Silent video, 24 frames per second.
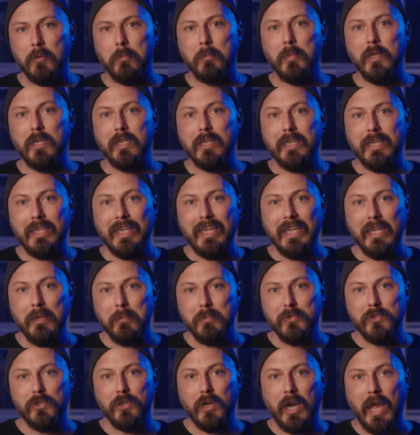but it
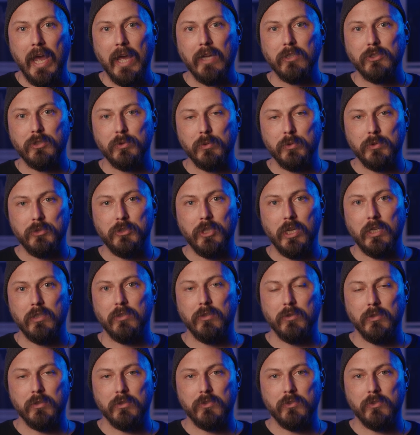keeps your actual general